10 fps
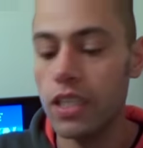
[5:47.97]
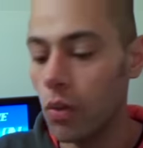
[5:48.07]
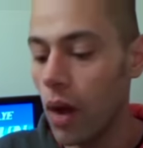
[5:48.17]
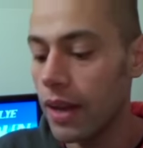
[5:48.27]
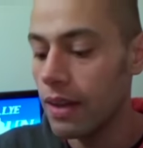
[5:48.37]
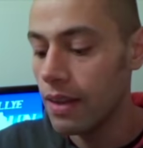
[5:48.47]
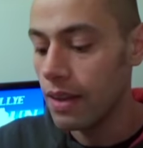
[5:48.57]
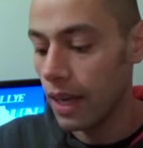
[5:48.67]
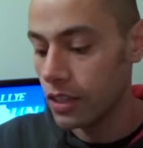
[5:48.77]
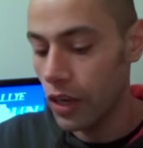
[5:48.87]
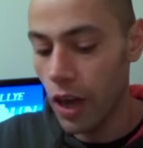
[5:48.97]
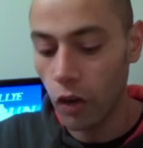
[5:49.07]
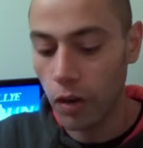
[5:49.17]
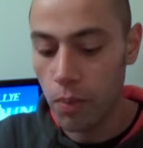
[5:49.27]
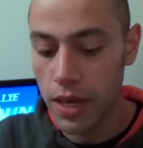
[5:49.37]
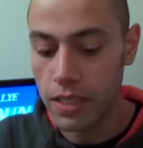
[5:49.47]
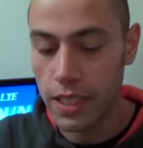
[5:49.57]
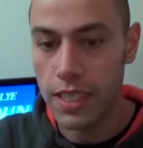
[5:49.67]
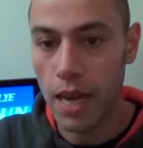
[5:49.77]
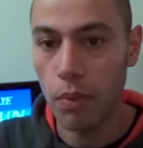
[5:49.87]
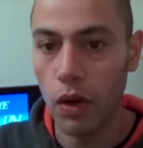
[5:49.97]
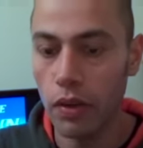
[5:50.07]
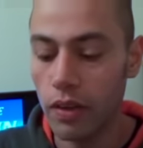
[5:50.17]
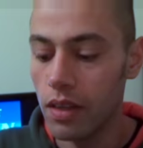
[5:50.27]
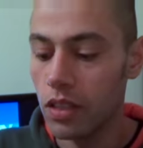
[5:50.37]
so when I turn it on and press the eject button,